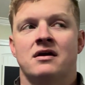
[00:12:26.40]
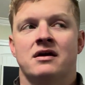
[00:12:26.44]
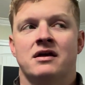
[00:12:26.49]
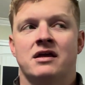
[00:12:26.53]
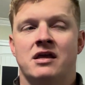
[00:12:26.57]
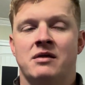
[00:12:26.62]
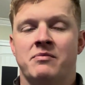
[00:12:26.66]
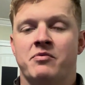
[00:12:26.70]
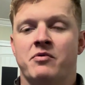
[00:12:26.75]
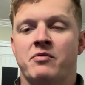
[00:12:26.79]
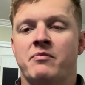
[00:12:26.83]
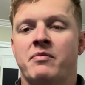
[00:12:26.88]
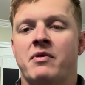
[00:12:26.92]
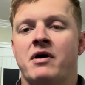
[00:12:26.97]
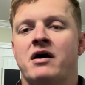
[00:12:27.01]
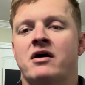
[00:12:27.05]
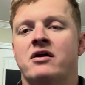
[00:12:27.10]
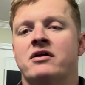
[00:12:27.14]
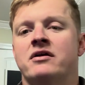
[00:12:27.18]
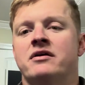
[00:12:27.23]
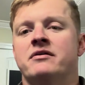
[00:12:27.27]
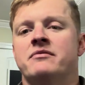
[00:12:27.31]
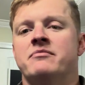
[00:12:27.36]
keep your
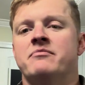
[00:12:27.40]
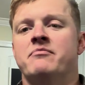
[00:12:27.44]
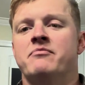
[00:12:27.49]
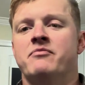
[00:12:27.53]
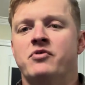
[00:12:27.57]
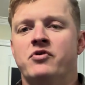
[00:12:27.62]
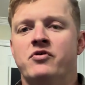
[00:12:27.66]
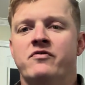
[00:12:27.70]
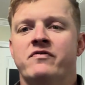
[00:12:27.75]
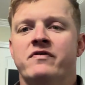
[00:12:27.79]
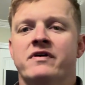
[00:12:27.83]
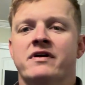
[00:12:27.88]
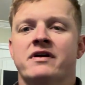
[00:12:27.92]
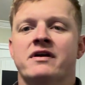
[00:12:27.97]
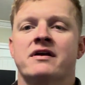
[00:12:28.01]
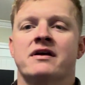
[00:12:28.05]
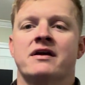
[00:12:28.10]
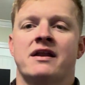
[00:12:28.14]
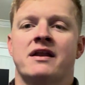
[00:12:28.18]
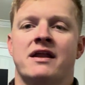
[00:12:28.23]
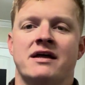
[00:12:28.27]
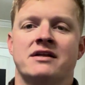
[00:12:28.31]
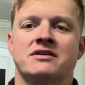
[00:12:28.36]
body moving
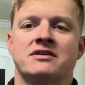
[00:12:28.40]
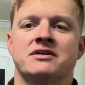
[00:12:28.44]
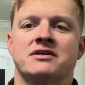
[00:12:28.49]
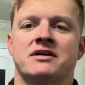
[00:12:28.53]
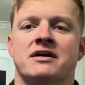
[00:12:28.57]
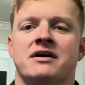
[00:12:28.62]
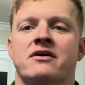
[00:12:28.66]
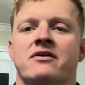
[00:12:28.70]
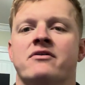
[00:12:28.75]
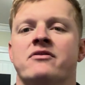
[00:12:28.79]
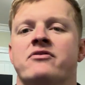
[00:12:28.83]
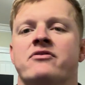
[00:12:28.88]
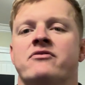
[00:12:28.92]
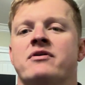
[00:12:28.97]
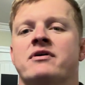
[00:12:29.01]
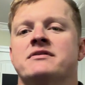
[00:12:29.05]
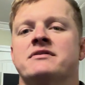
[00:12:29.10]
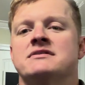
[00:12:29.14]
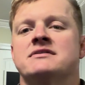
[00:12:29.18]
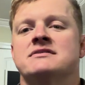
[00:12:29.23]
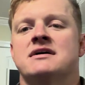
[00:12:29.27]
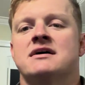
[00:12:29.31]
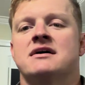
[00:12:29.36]
and agile
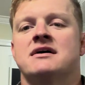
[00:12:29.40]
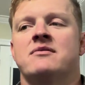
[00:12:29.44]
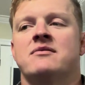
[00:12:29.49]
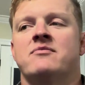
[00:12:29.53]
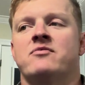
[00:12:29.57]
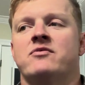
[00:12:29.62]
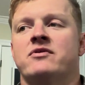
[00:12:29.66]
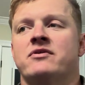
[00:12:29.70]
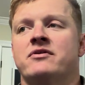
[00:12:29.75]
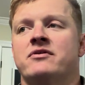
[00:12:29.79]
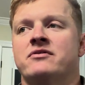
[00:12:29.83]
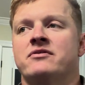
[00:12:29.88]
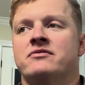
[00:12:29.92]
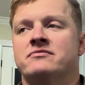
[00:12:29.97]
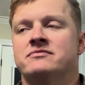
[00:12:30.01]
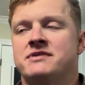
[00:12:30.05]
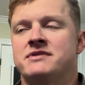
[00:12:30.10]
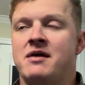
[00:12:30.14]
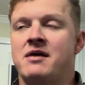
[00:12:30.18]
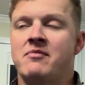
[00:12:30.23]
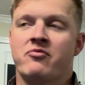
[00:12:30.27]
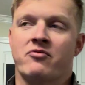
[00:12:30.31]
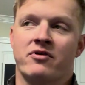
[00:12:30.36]
throughout the time where you're
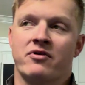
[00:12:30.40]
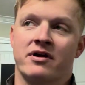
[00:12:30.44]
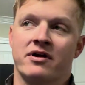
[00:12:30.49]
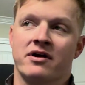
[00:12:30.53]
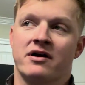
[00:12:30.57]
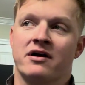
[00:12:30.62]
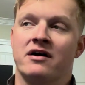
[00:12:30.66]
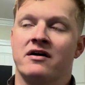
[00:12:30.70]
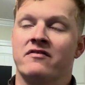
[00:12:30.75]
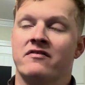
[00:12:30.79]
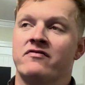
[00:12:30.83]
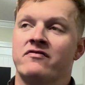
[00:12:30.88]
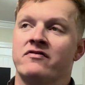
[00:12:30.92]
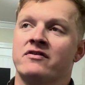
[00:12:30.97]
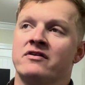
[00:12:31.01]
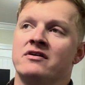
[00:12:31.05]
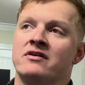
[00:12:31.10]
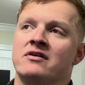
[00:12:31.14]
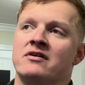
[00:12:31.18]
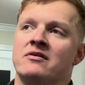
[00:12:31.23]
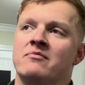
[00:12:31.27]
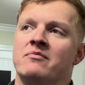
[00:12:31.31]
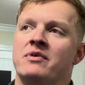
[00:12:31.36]
tapering off,
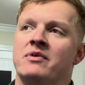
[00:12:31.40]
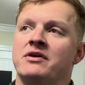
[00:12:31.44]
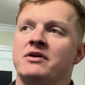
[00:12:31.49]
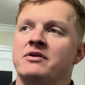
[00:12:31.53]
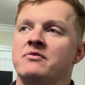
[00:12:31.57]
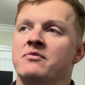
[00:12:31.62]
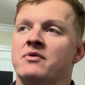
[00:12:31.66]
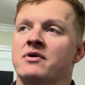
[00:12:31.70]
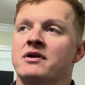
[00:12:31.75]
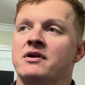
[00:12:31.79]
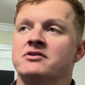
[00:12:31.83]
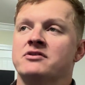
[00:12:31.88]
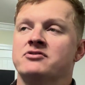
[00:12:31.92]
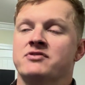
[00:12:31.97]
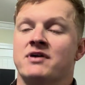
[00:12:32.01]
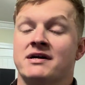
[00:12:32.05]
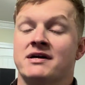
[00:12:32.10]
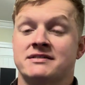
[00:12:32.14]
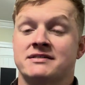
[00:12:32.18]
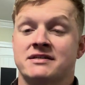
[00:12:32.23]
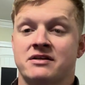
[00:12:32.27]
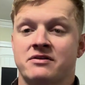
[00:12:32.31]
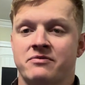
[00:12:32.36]
but you want to
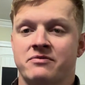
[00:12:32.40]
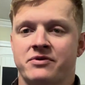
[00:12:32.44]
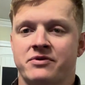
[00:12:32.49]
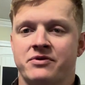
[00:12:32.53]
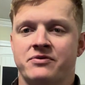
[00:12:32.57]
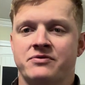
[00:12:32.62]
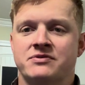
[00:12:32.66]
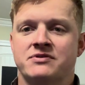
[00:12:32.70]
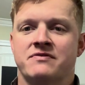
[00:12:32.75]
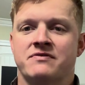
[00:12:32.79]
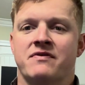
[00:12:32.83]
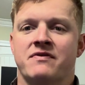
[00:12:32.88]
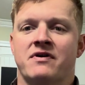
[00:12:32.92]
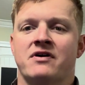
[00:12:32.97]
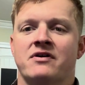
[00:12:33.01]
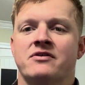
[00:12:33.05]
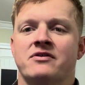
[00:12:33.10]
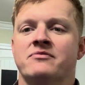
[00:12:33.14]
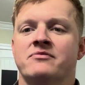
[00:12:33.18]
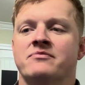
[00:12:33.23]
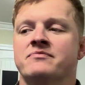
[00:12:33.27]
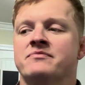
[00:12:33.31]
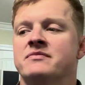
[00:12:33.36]
drastically reduce the
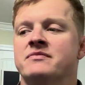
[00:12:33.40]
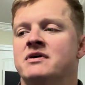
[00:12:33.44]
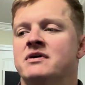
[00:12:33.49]
volume.